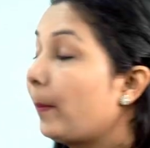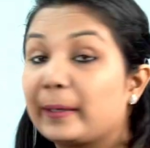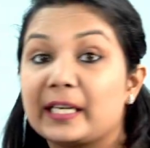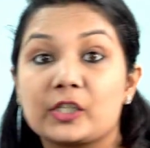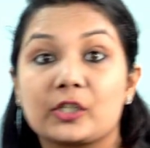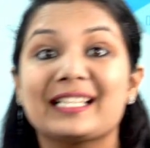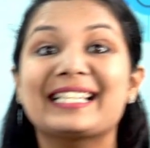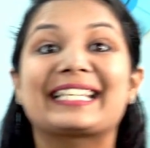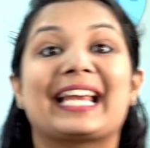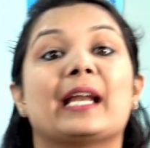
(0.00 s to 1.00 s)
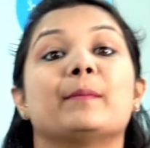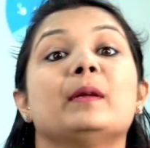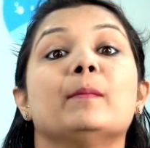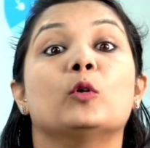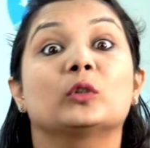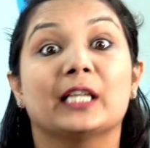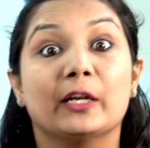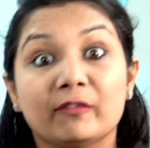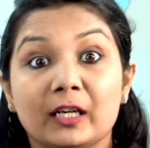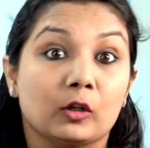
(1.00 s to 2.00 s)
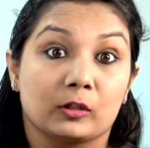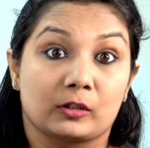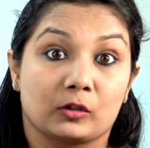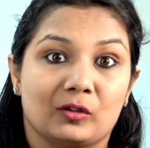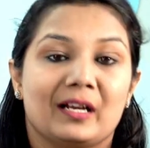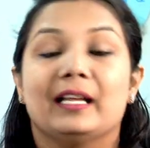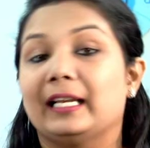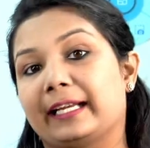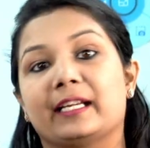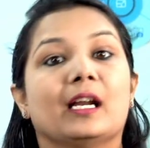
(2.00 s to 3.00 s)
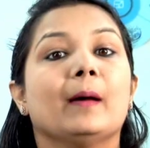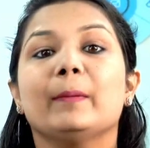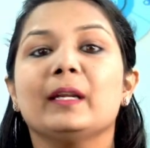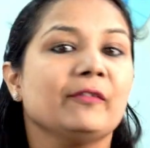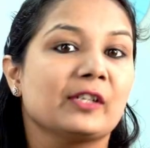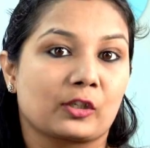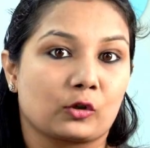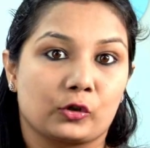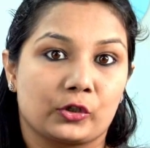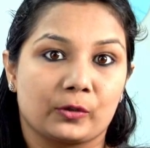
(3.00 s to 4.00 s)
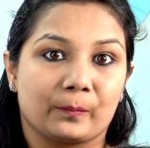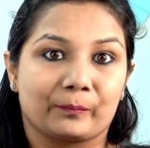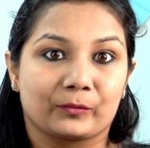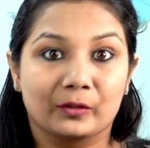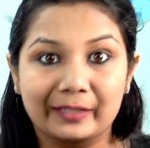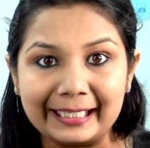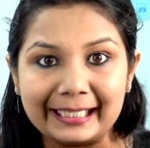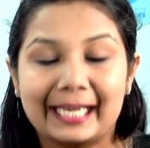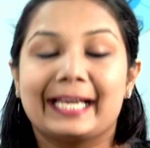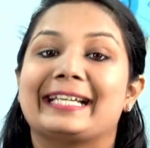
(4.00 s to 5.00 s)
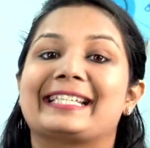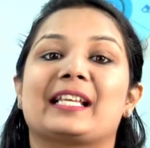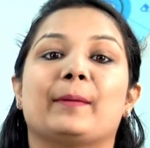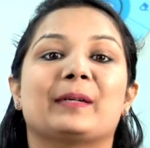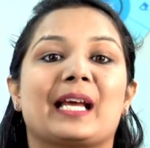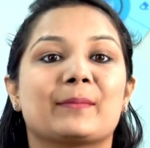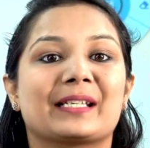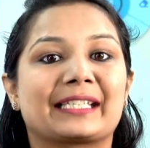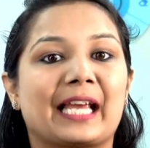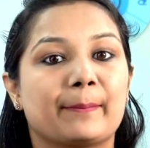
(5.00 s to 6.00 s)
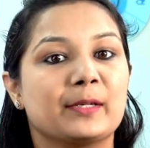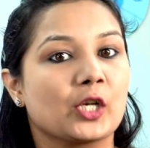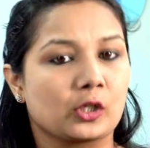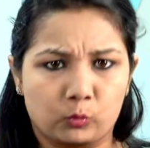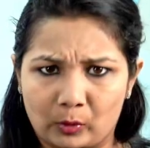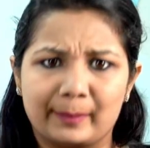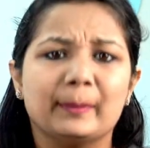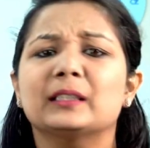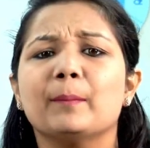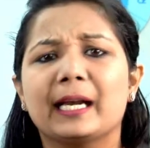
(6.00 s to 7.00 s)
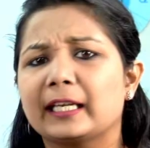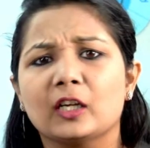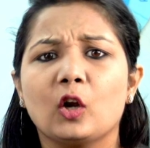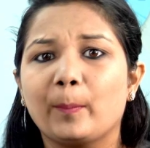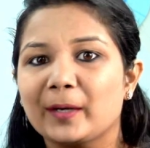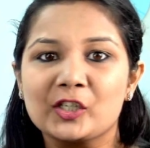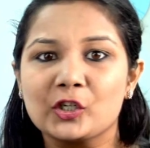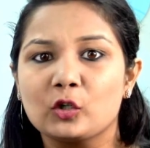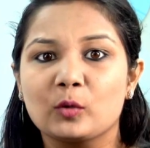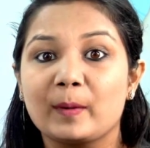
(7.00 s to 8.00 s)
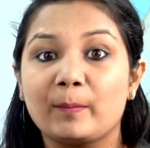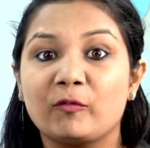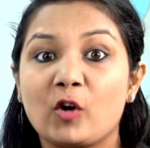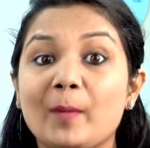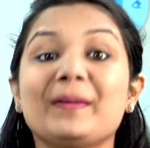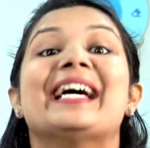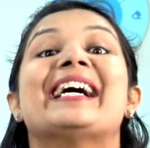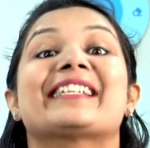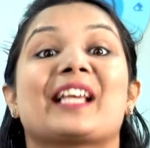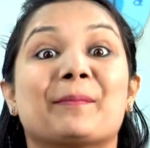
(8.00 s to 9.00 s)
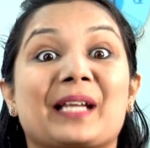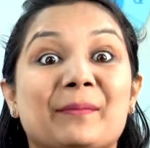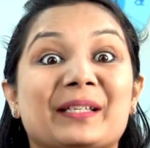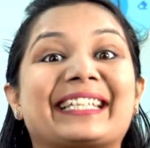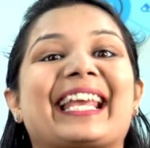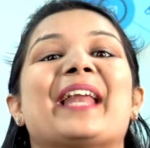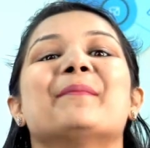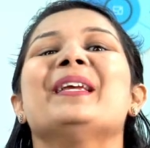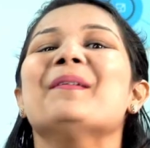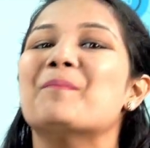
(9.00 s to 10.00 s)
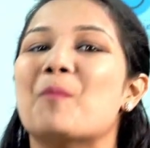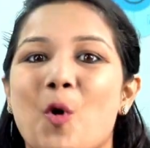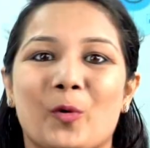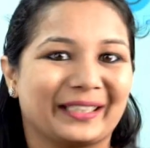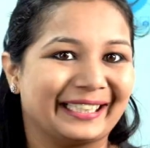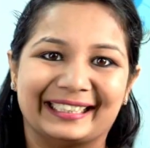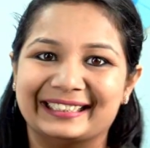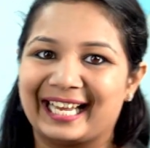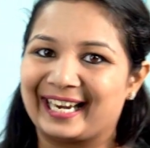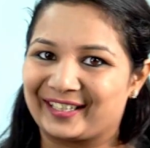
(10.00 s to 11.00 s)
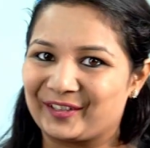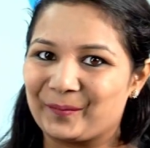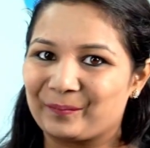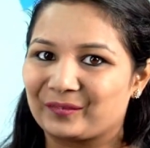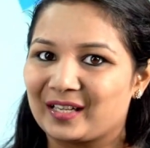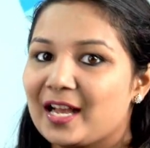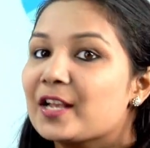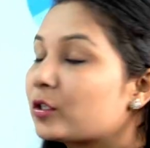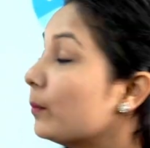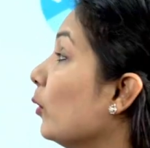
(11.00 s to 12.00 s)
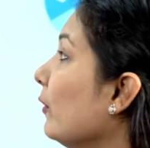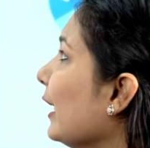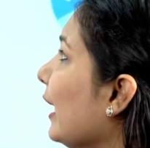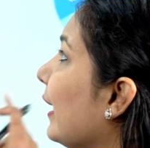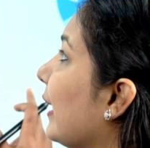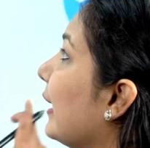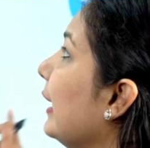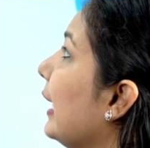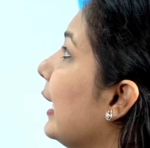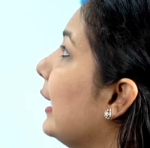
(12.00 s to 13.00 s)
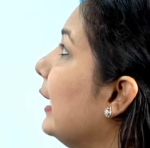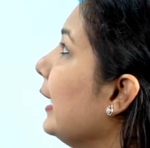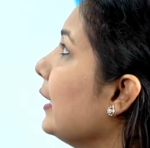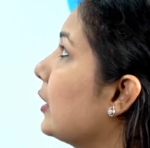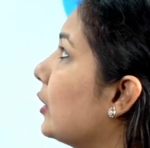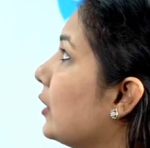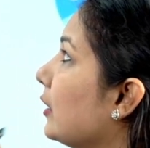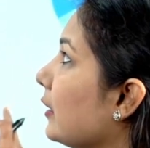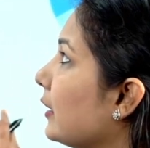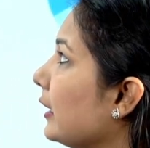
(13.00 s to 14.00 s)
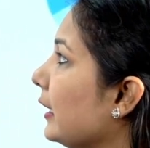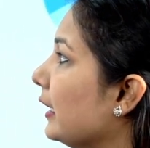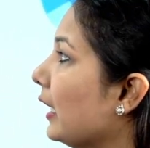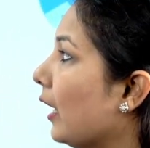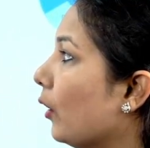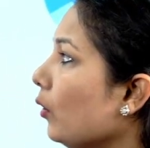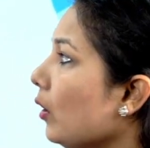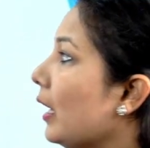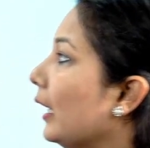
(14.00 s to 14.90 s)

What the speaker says: operations can be more than one also, like in our previous question, right? Sometimes it can be just one mathematical operation to be performed, sometimes it can be more than that. So, moving ahead, let's see now